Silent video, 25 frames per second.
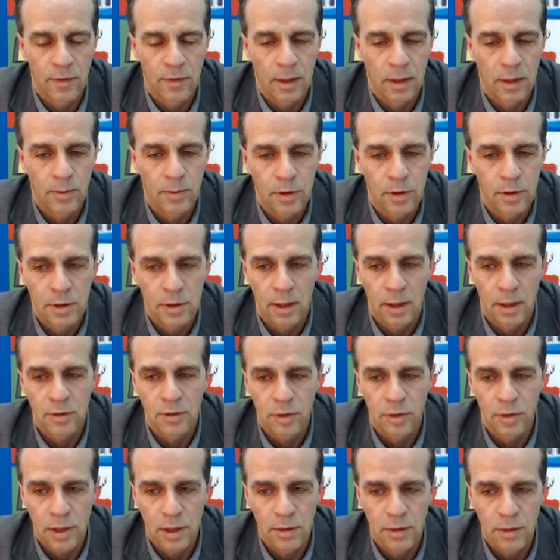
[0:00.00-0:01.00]
personnel
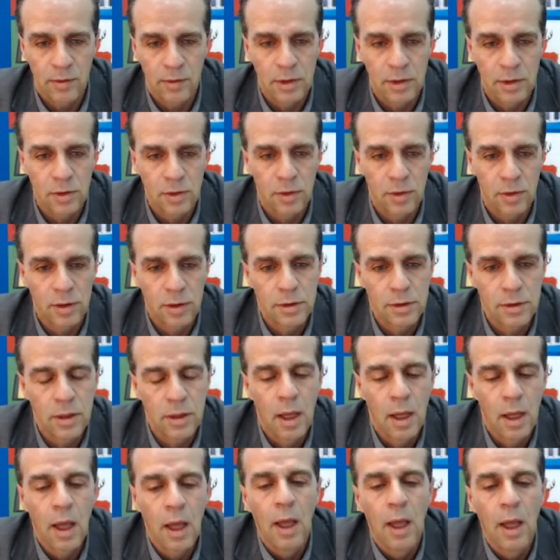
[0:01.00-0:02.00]
training resource.
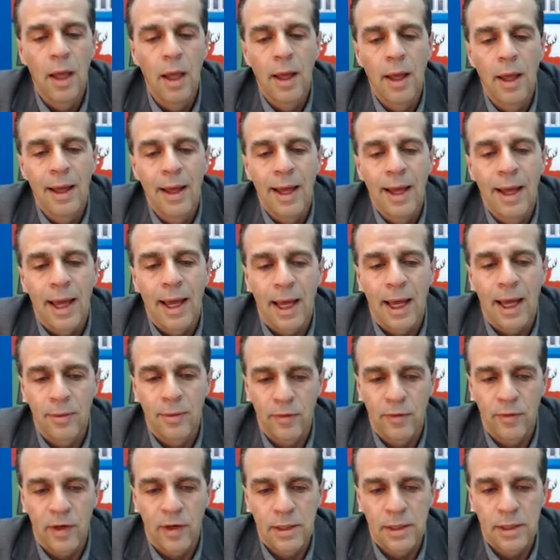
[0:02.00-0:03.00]
And
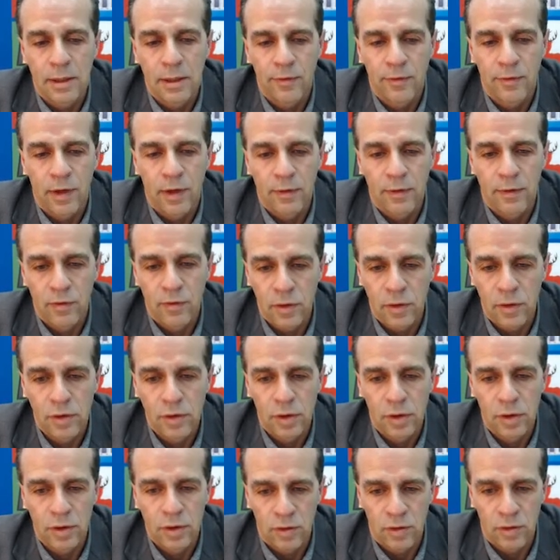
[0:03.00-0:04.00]
we've identified
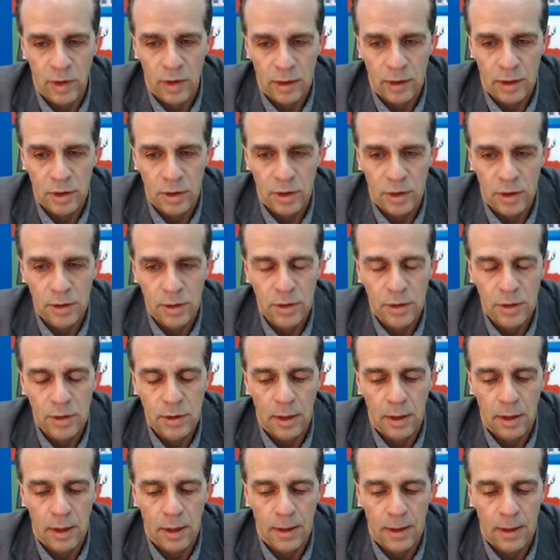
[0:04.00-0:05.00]
future directions
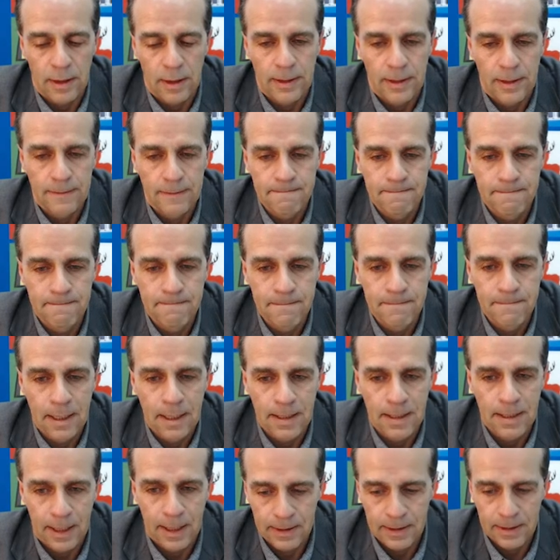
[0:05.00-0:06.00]

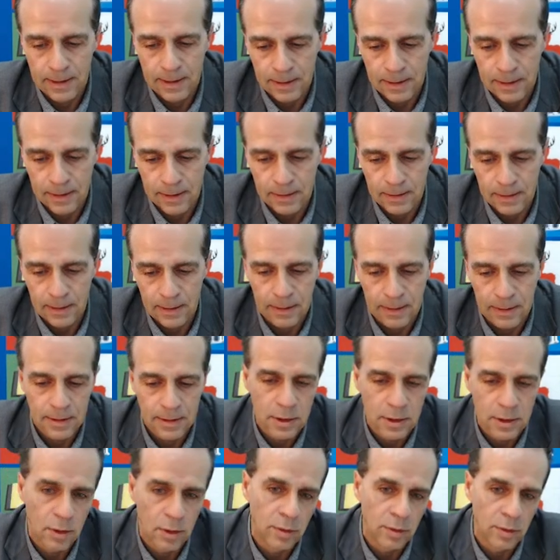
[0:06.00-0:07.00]
that can
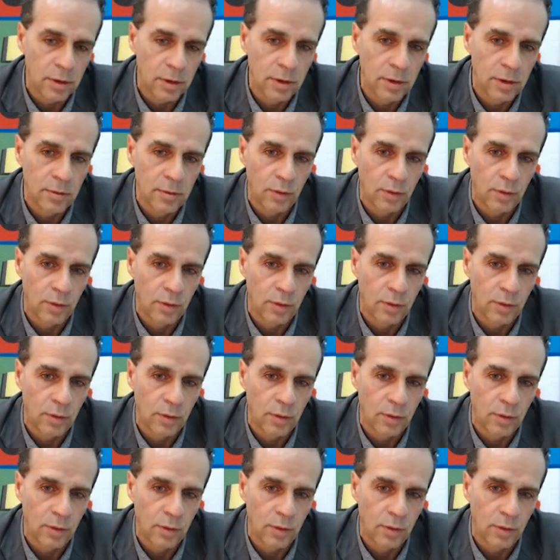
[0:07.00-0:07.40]
continue this work